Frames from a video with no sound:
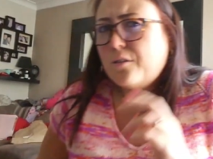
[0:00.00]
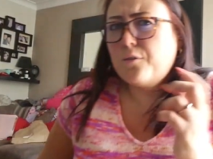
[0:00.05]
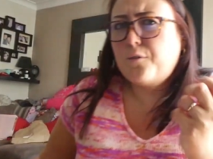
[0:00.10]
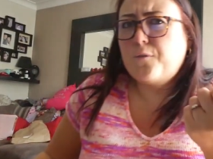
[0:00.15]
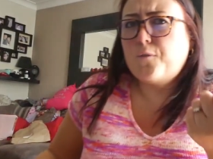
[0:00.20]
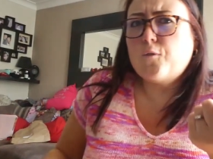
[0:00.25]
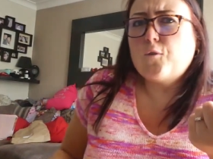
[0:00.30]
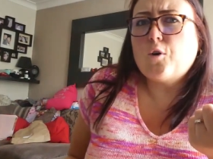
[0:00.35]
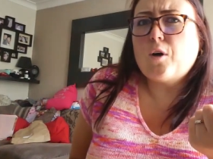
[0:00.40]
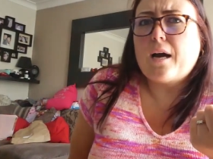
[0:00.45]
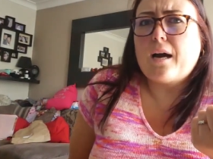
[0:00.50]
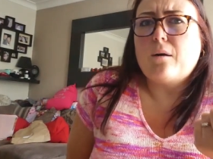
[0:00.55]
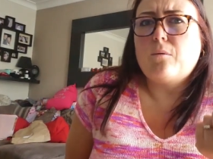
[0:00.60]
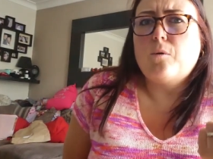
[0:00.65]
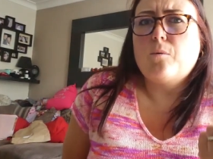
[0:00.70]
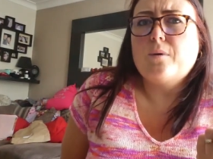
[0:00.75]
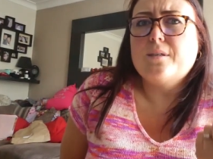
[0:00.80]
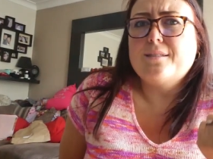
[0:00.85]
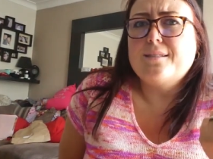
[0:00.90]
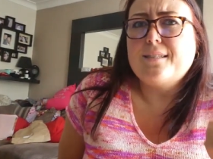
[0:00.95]
the 4
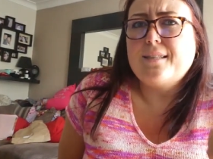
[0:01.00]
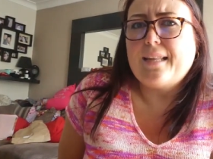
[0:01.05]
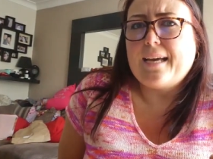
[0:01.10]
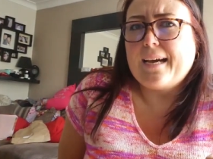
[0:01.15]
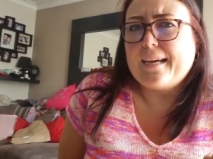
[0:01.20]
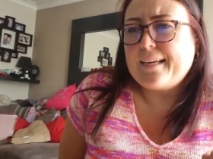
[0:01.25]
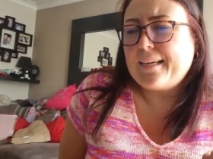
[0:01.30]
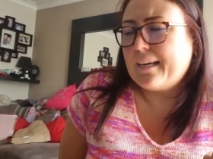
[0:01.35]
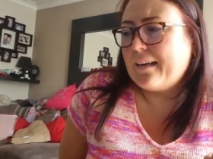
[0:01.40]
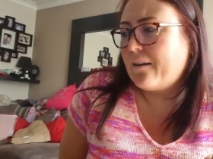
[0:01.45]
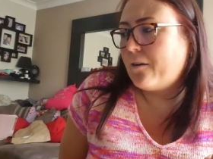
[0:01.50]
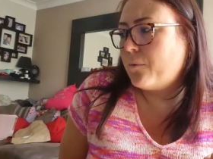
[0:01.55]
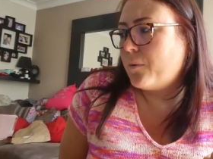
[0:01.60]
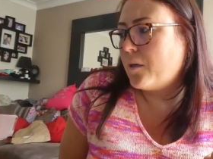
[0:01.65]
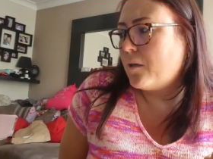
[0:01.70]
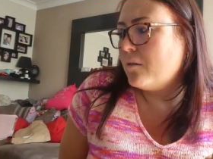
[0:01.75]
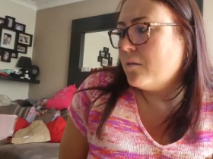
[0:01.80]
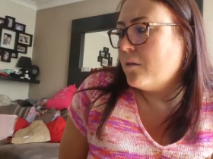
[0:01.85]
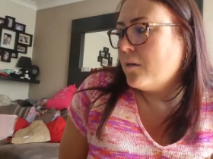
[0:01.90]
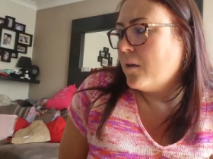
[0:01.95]
hour ones and the 8
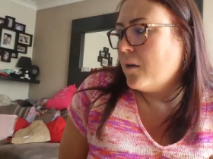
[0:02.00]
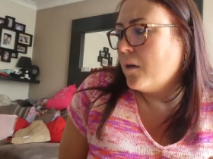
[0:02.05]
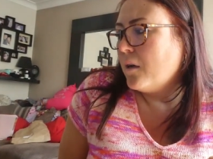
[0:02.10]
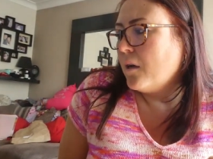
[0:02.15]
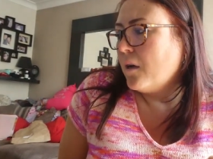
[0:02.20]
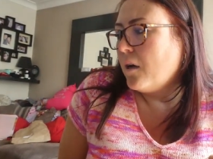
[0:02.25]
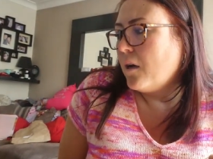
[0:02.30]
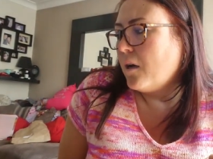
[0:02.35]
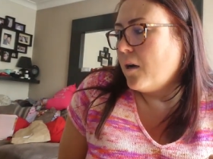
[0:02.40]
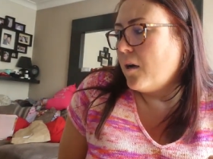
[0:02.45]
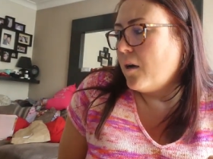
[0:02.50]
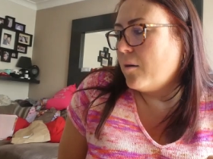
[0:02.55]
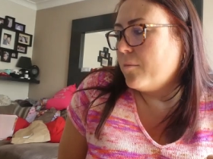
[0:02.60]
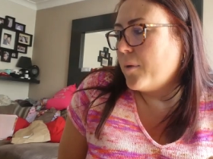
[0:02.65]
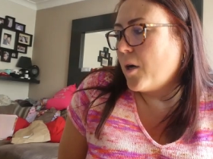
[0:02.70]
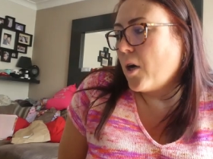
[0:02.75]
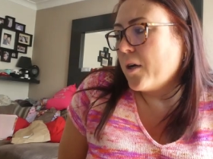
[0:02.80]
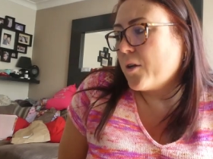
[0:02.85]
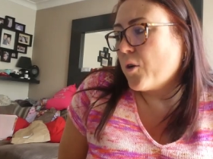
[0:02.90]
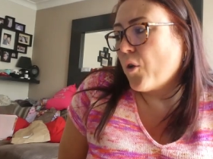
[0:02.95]
hour. Um,
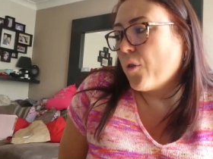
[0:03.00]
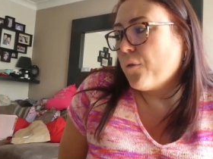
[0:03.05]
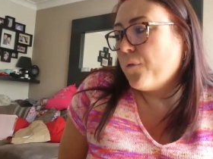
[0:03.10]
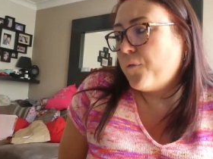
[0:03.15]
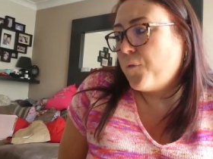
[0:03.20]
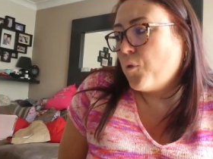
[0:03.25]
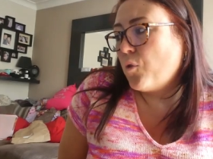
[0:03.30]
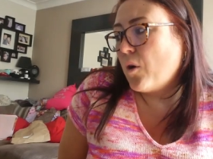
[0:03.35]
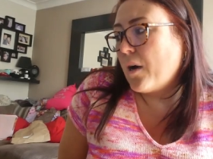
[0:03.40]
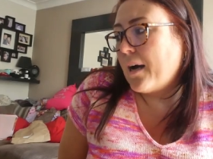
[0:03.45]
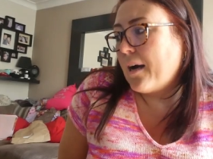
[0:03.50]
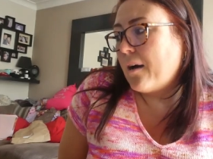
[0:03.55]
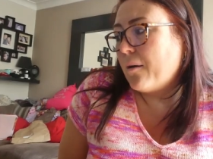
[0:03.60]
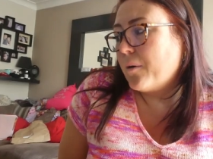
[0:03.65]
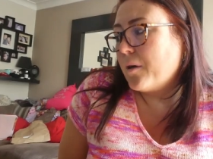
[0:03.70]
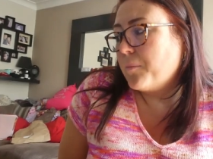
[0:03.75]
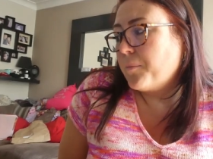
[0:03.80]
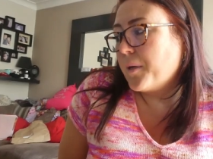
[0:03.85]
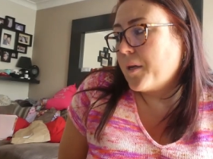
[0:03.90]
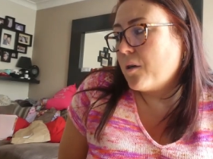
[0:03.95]
I got the 4
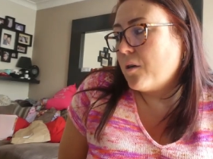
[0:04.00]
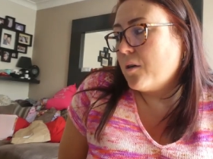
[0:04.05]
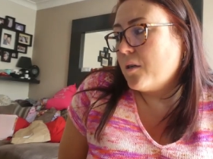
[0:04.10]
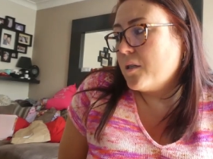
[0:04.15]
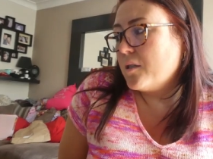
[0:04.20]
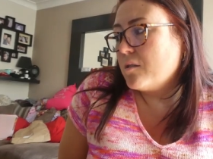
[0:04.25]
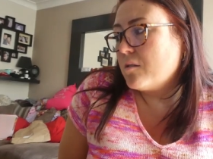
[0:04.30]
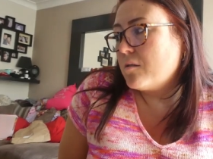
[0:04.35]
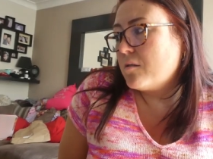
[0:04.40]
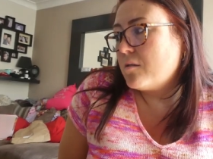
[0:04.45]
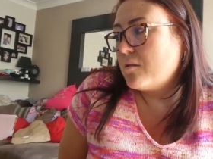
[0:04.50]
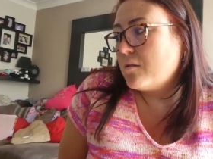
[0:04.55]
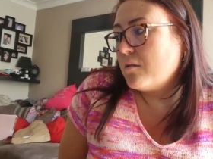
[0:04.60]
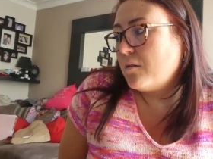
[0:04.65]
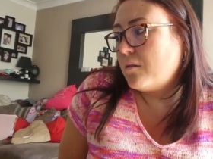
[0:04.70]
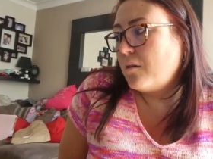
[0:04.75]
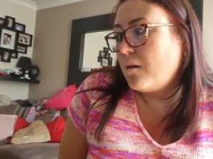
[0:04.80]
hour because